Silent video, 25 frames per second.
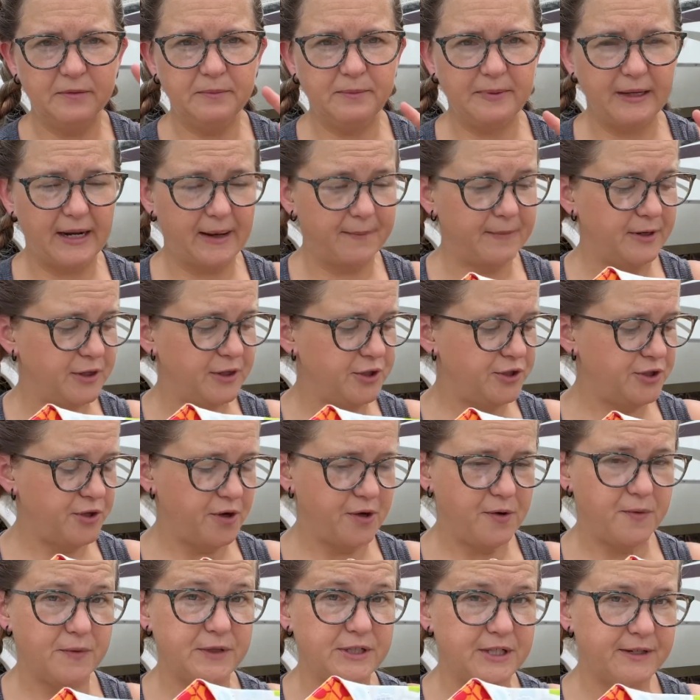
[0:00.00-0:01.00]
but I'm gonna show
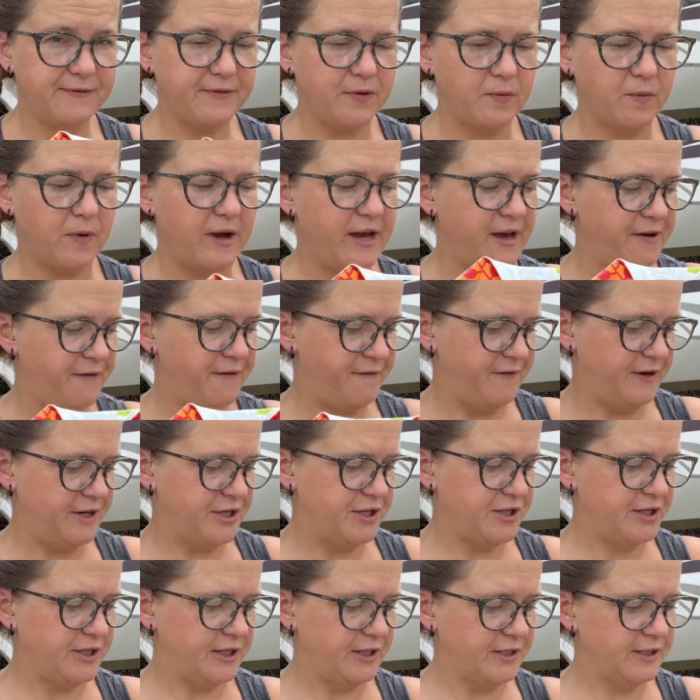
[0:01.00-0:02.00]
you a different way I
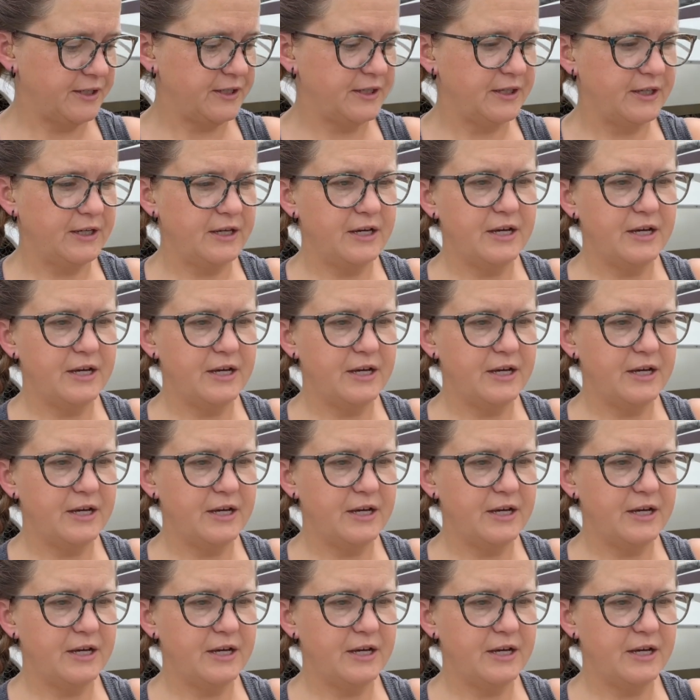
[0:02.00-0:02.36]
finished it.